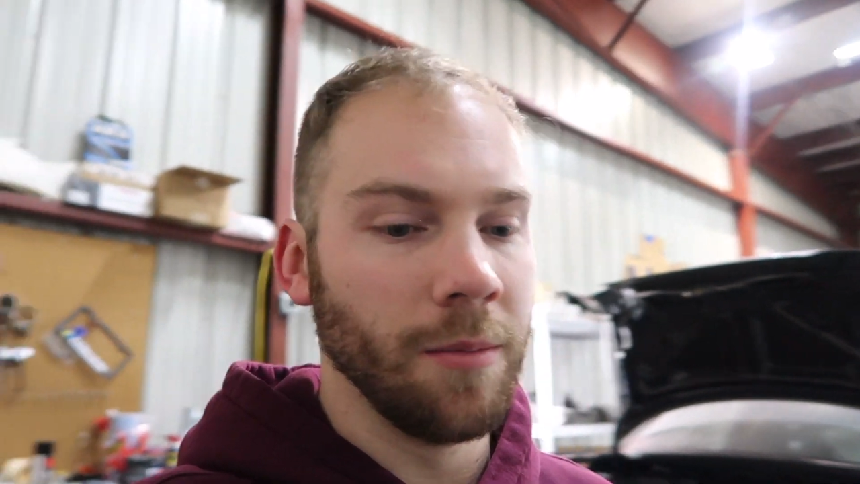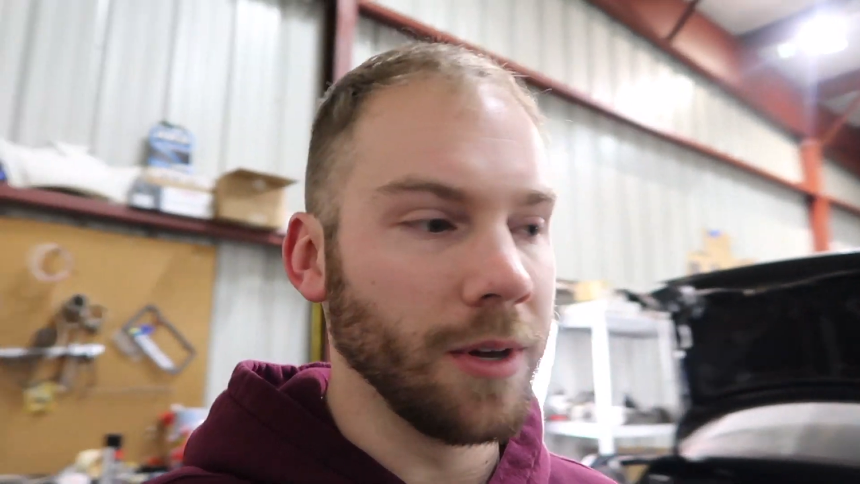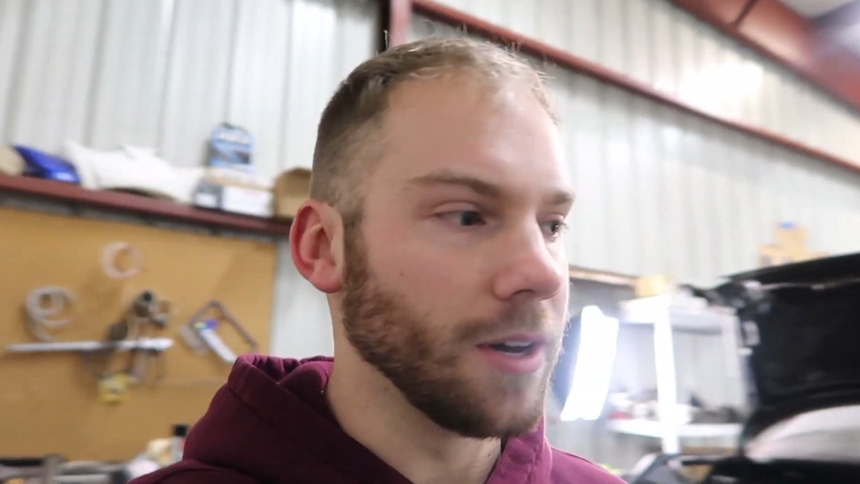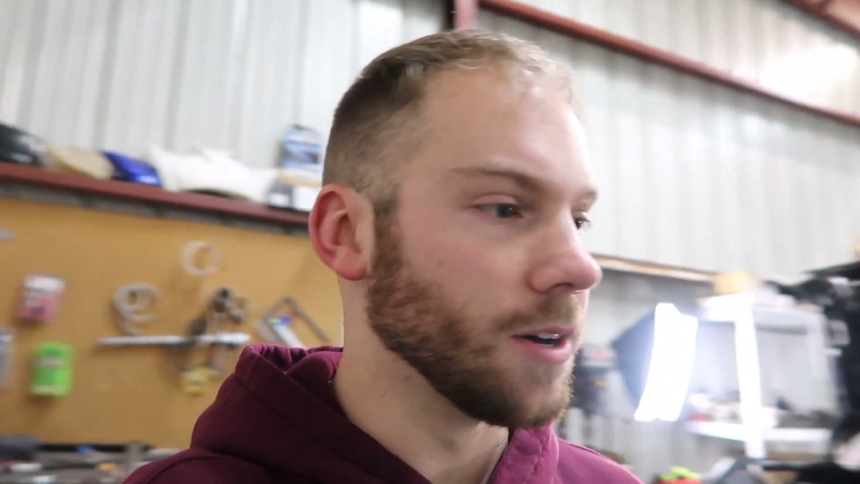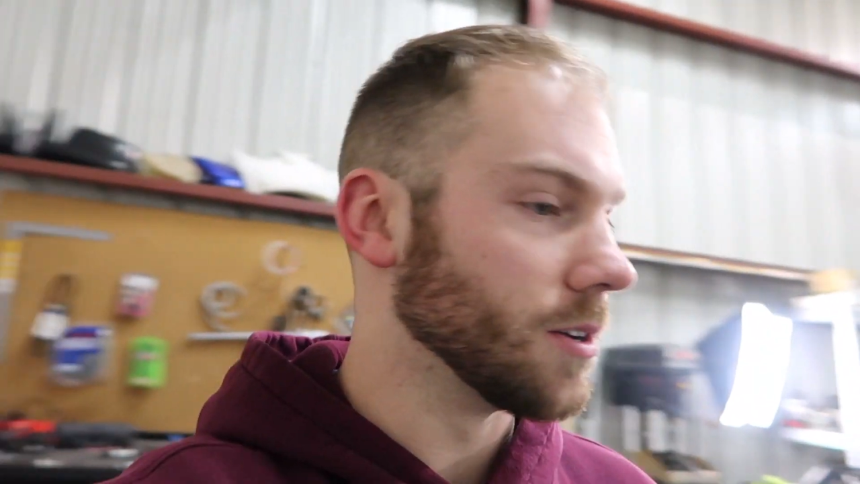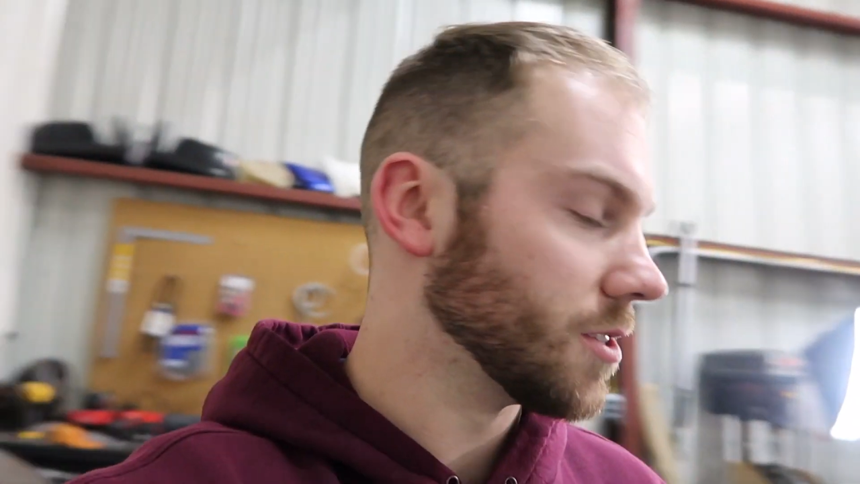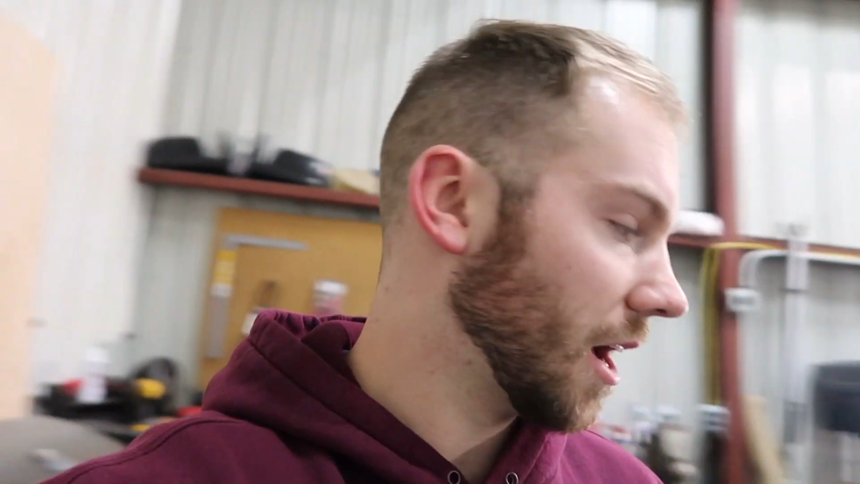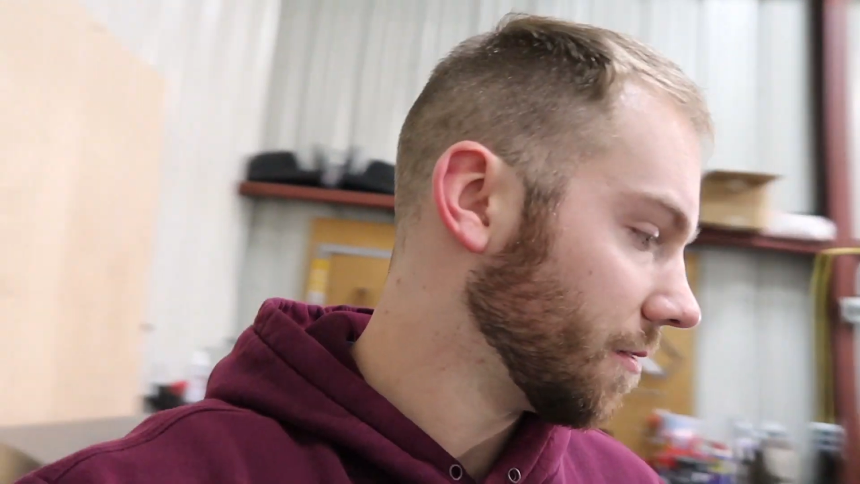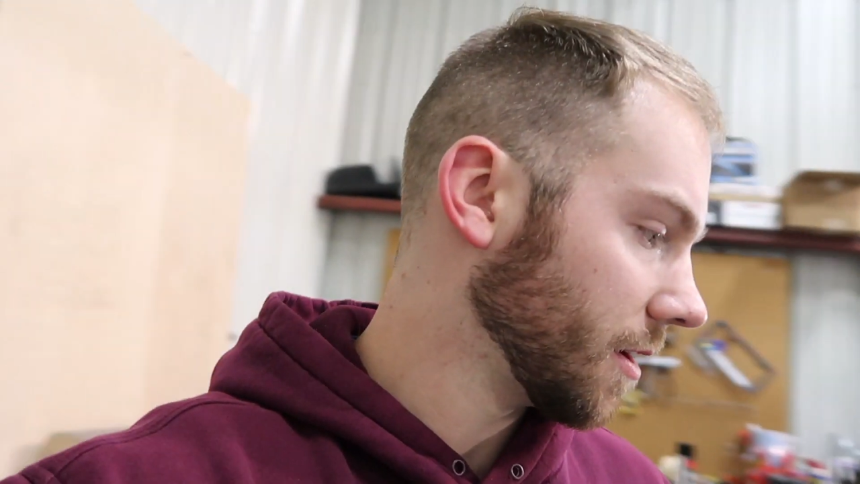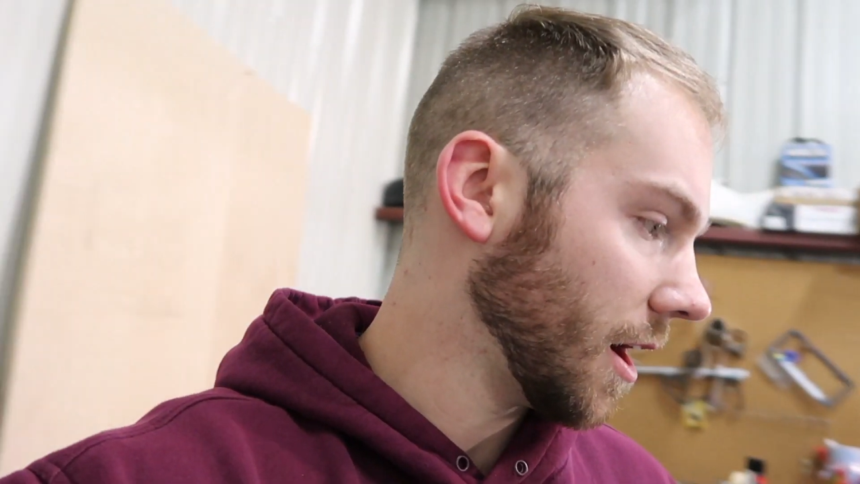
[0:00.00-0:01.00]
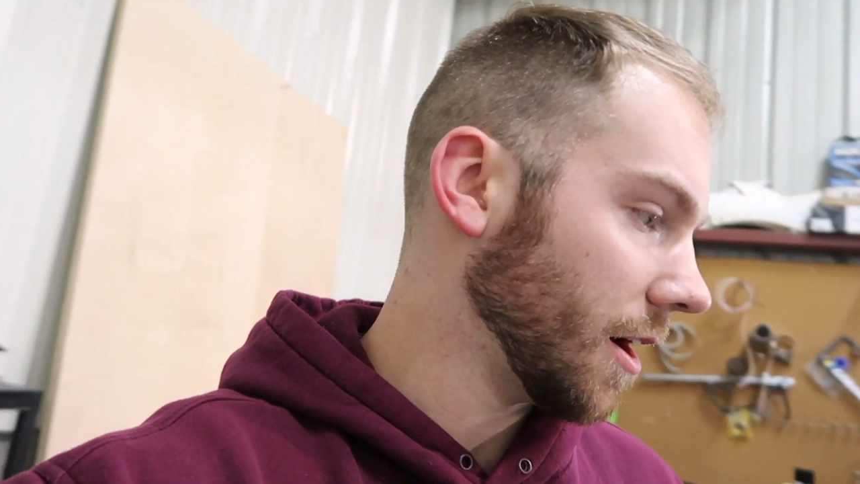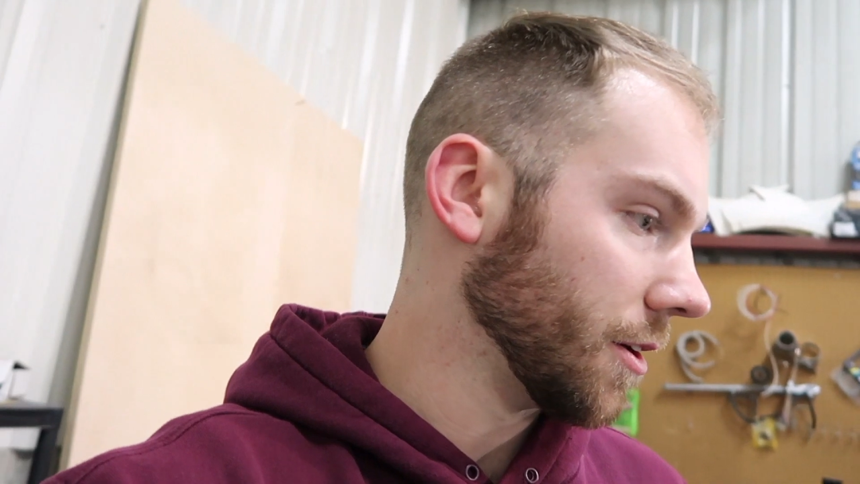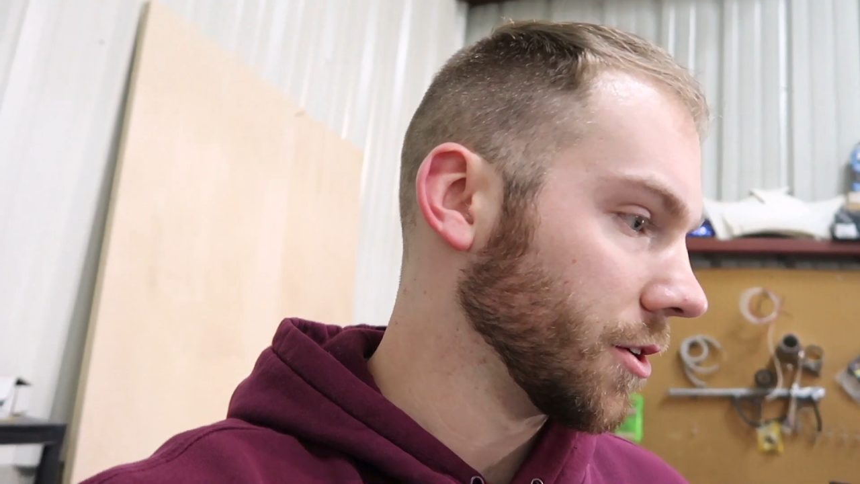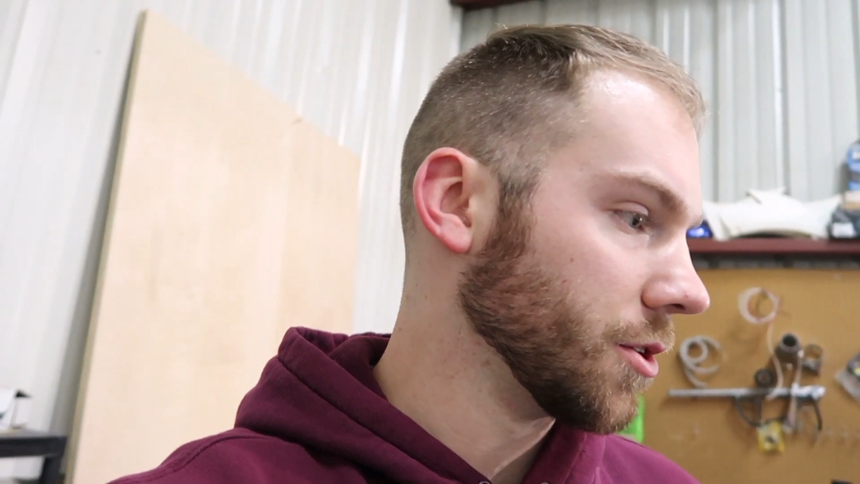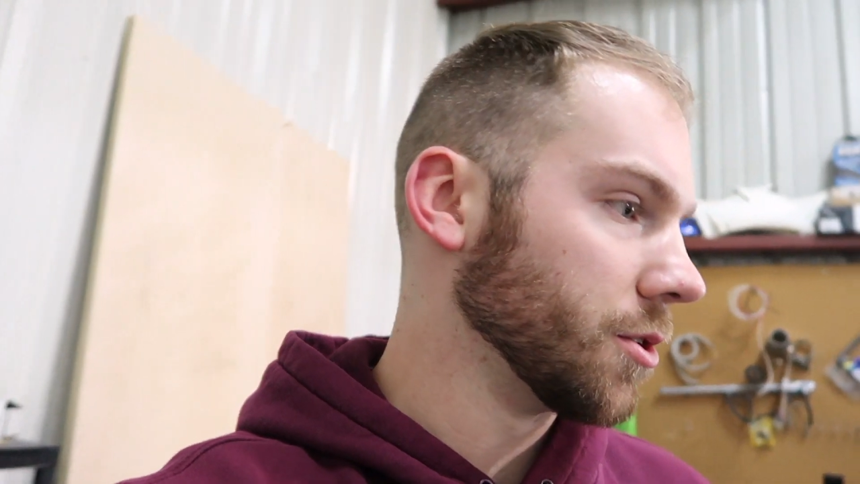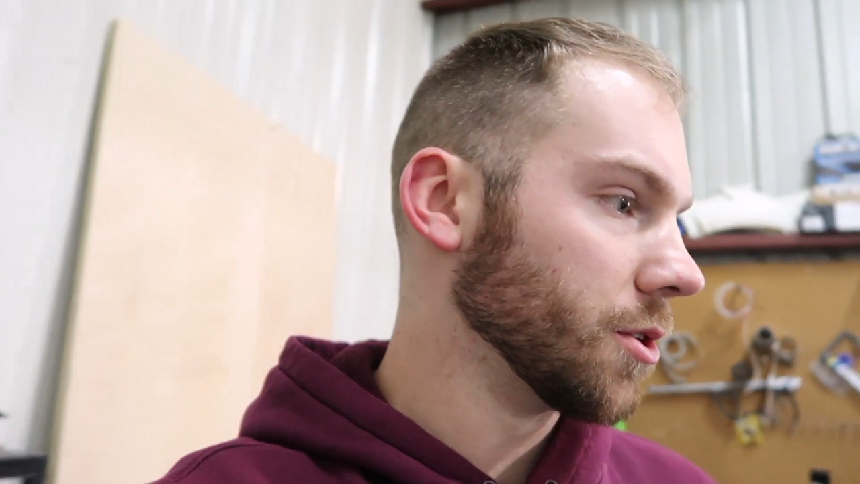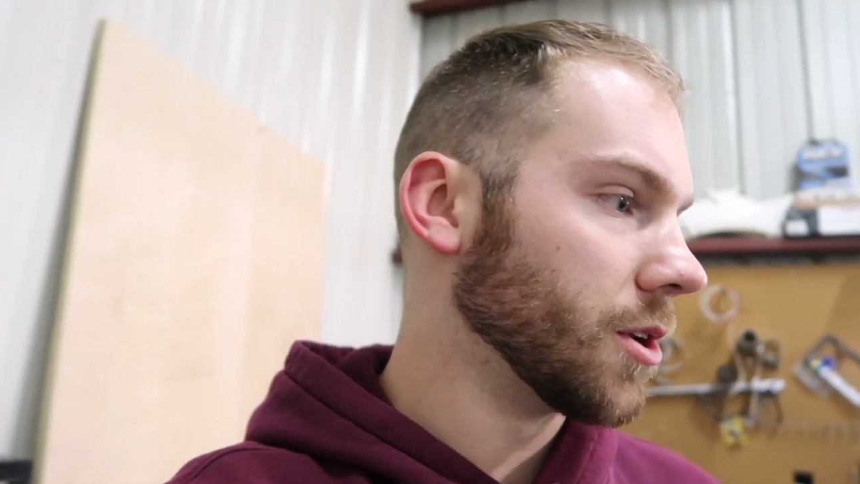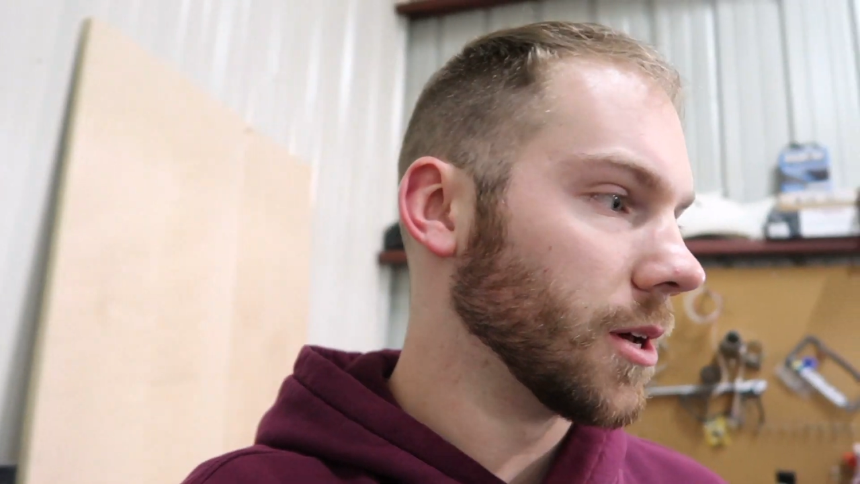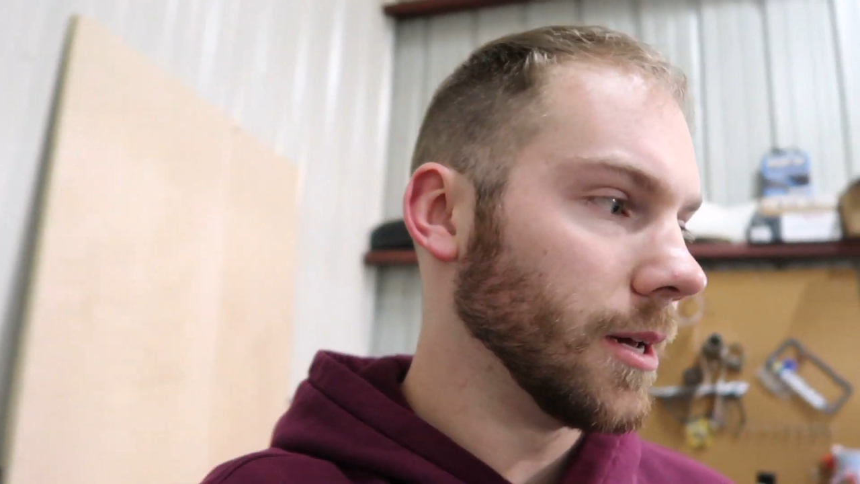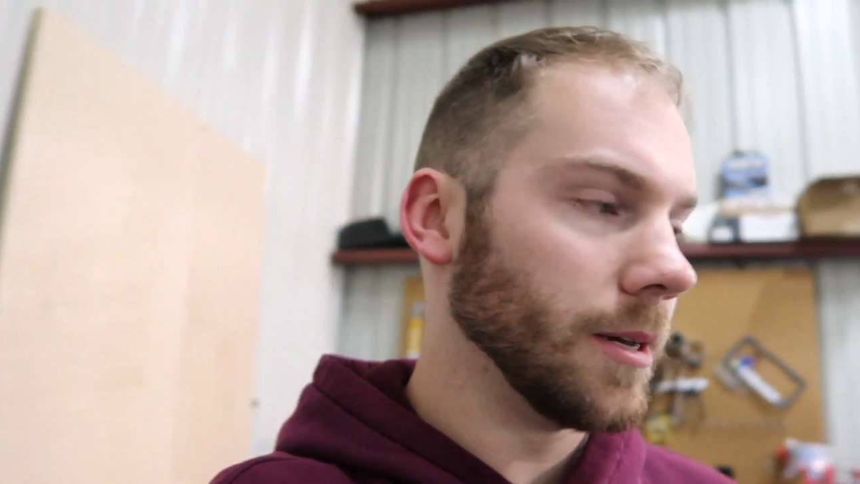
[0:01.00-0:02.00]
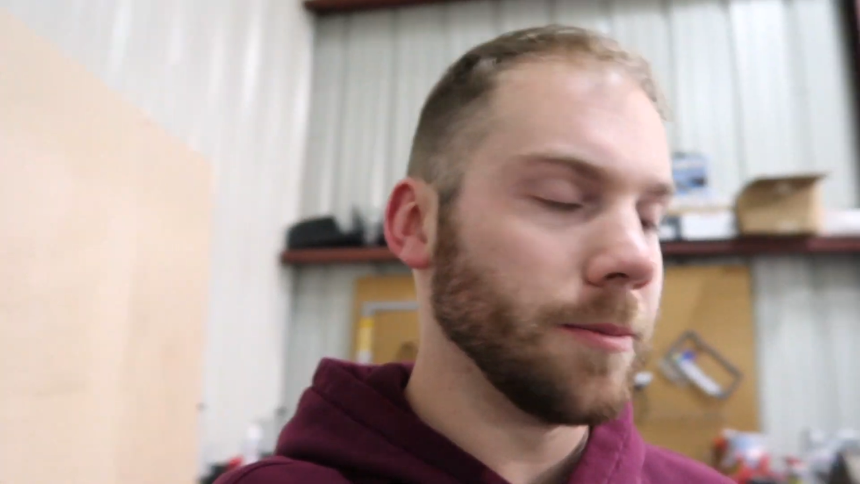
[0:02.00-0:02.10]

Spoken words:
because I've got a good